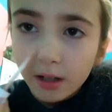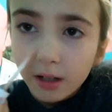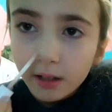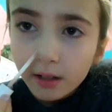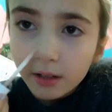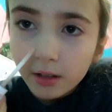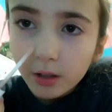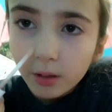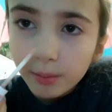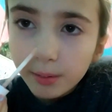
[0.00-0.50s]
a
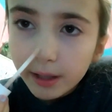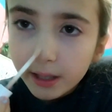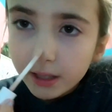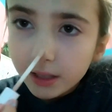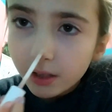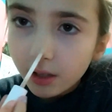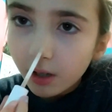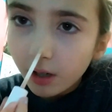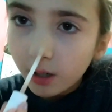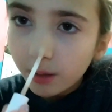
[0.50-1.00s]
little
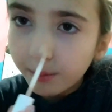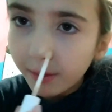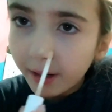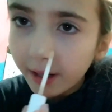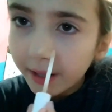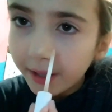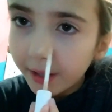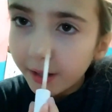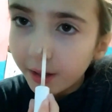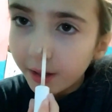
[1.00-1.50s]
bit on
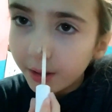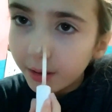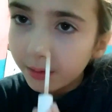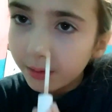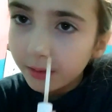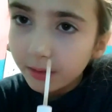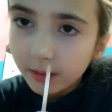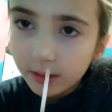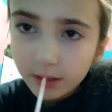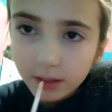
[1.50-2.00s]
my
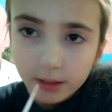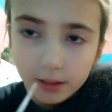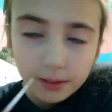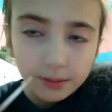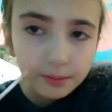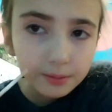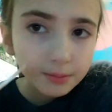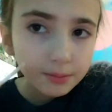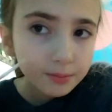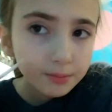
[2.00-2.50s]
nose,
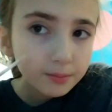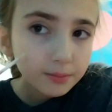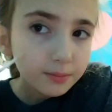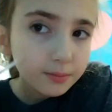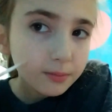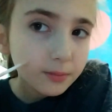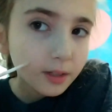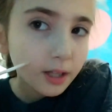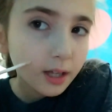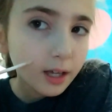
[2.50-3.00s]

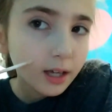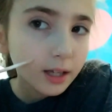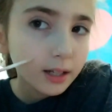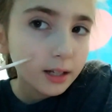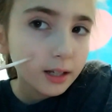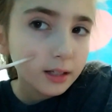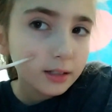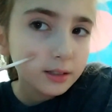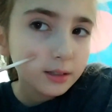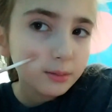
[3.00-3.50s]
and
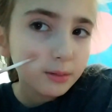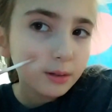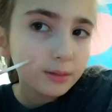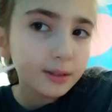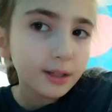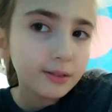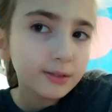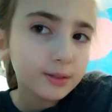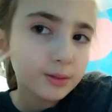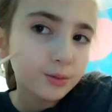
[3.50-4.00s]
I sometimes
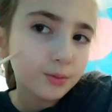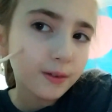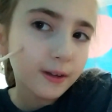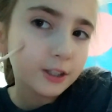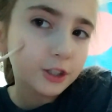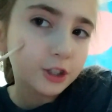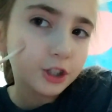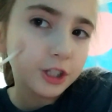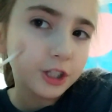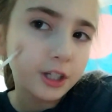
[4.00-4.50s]
have some
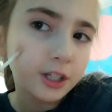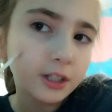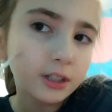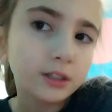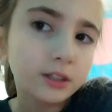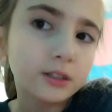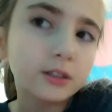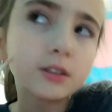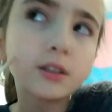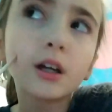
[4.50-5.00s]
red
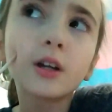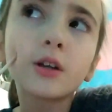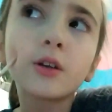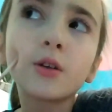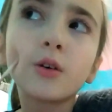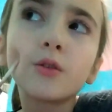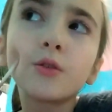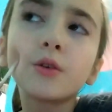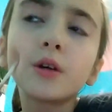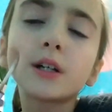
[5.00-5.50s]
cheeks. I don't
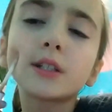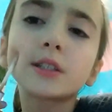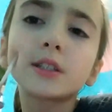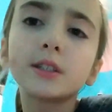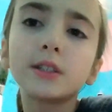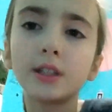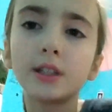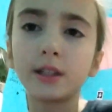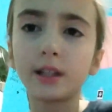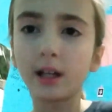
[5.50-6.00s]
know if you guys can
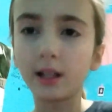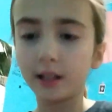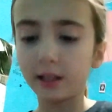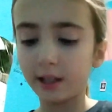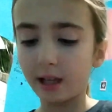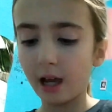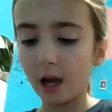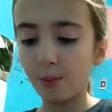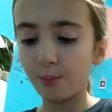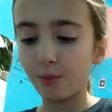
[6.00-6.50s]
see that in the
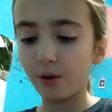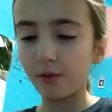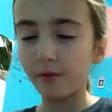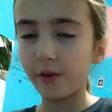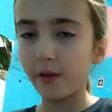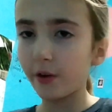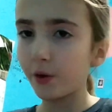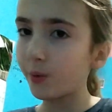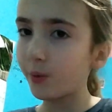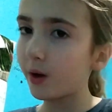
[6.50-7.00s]
camera
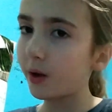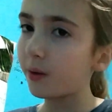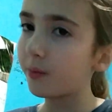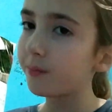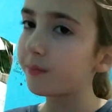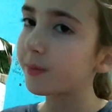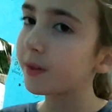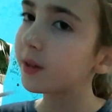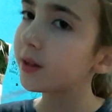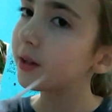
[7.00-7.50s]
very
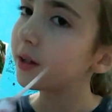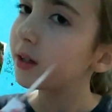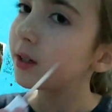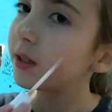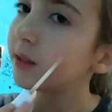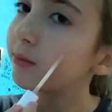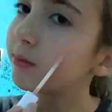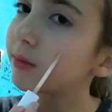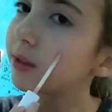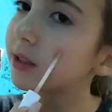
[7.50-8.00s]
well,
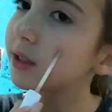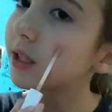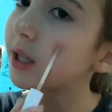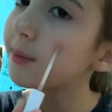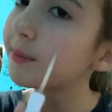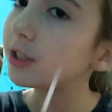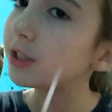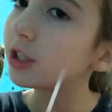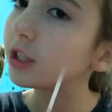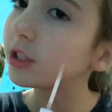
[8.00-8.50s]
but today
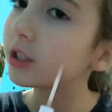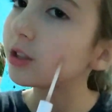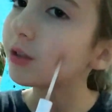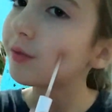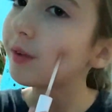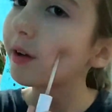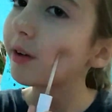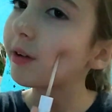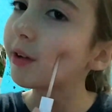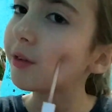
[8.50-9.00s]
my cheeks are
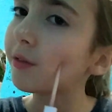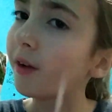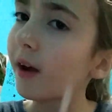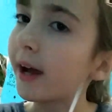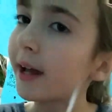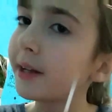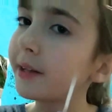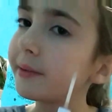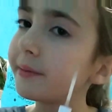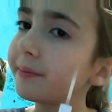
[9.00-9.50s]
very
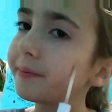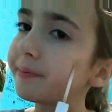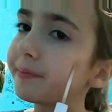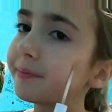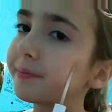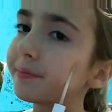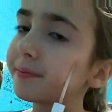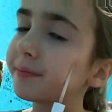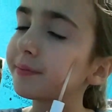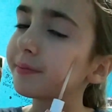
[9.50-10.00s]
red,
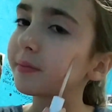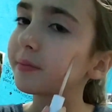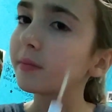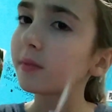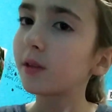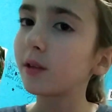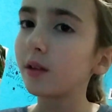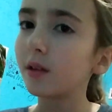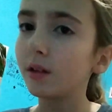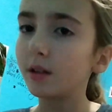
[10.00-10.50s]

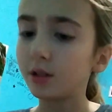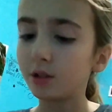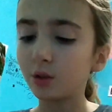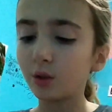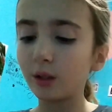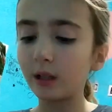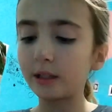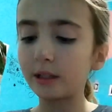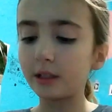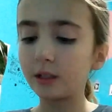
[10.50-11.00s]
so
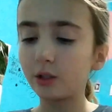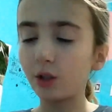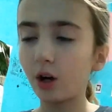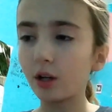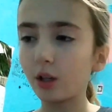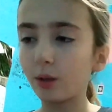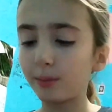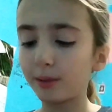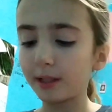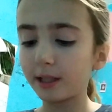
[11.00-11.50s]
I like to dot
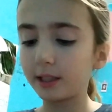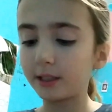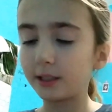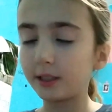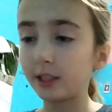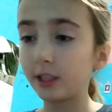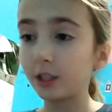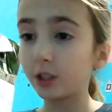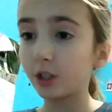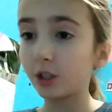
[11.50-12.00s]
a little bit of
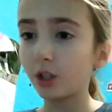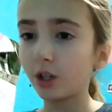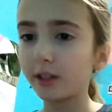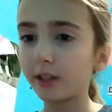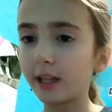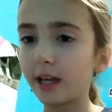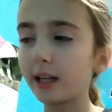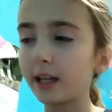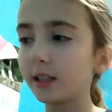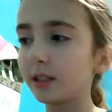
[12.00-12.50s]
concealer
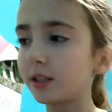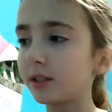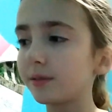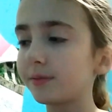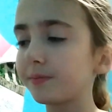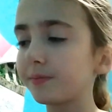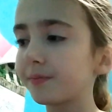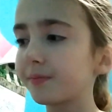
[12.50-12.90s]
on that.